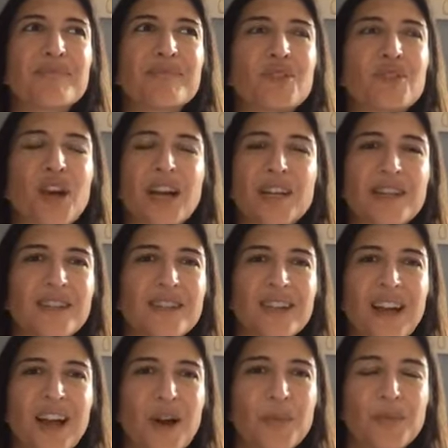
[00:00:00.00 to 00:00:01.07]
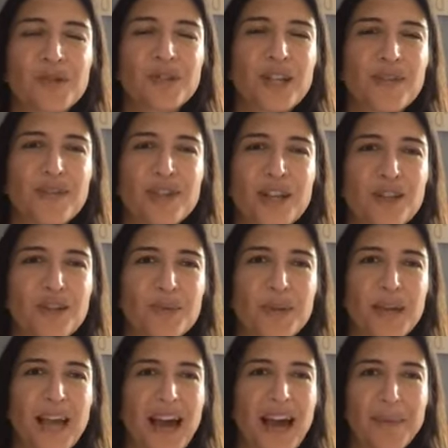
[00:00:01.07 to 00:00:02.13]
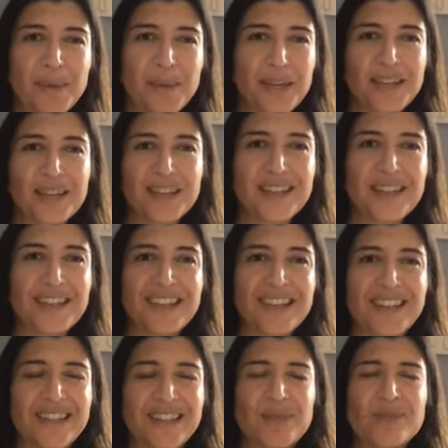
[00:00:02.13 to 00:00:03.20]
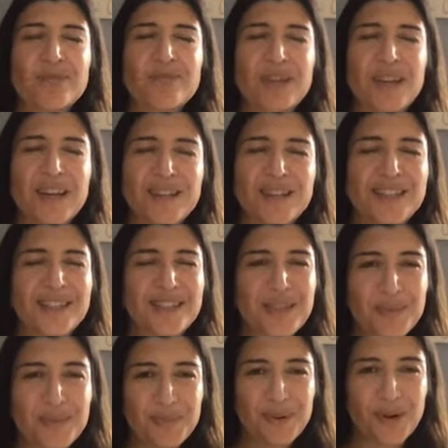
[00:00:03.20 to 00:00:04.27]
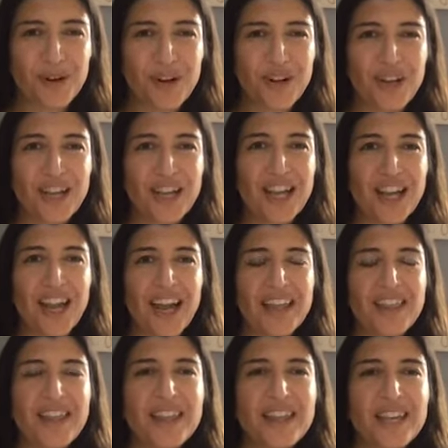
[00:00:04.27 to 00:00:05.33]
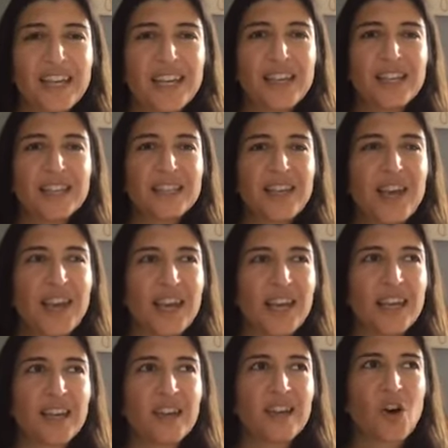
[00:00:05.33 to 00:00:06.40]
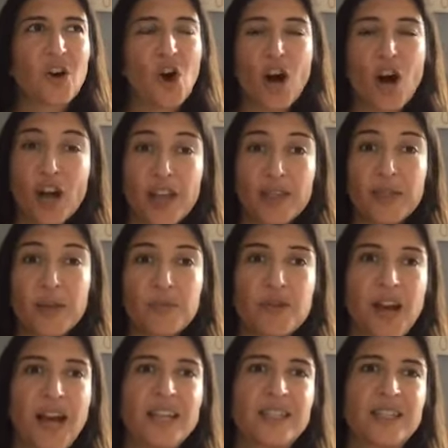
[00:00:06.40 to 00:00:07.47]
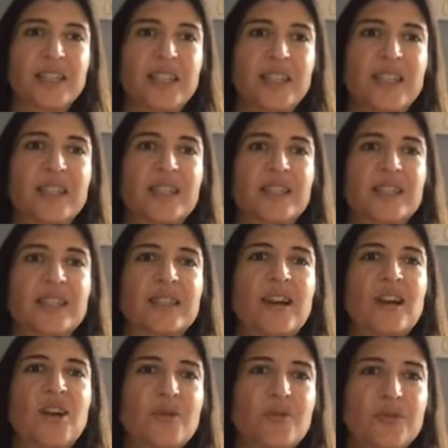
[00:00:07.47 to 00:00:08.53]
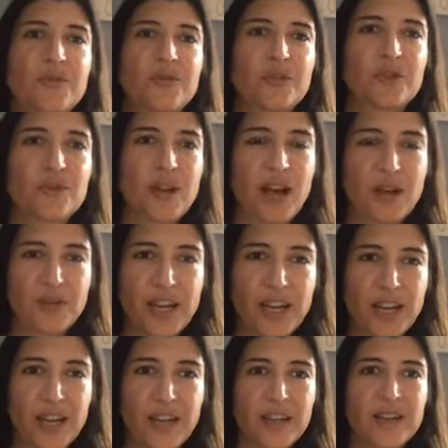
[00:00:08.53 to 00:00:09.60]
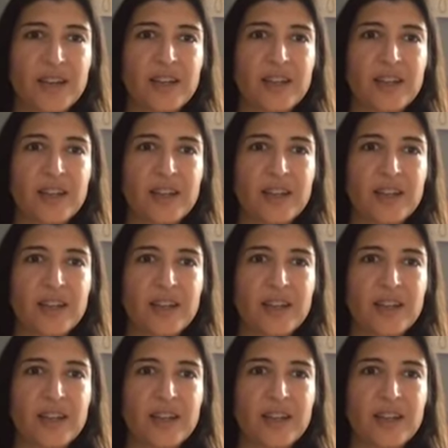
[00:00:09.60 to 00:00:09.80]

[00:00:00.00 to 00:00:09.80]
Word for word: try to help yourself and others be happy. It's really simple. And then they take on the practices of grounding,